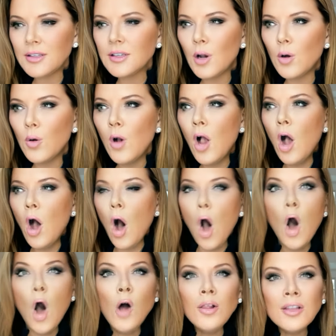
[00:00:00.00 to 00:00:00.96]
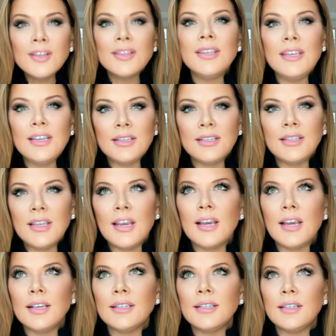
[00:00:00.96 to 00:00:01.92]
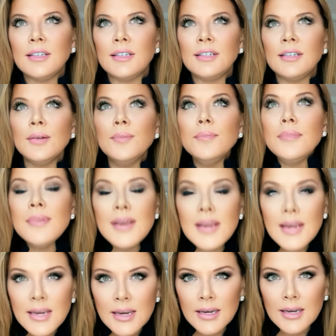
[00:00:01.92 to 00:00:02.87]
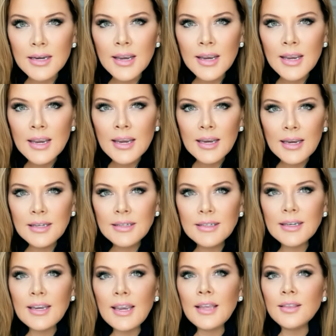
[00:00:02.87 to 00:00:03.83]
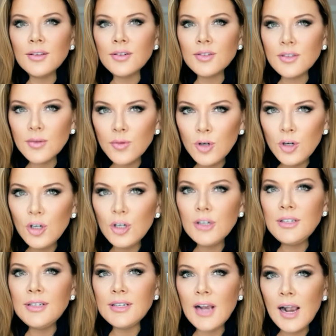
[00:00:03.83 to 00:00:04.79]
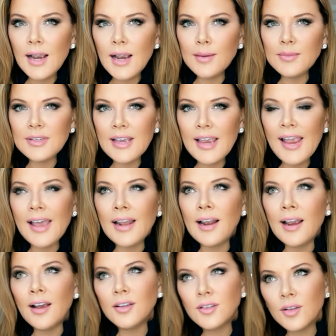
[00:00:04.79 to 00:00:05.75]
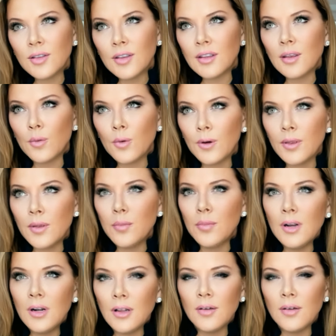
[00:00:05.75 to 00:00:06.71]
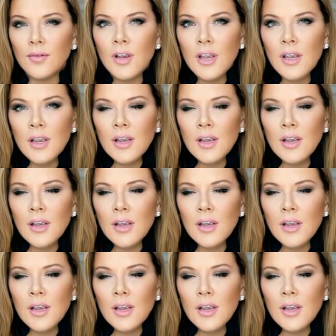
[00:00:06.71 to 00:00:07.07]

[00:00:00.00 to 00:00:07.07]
So all of these things to me indicate there's some good times ahead. I also think that we're in the middle of,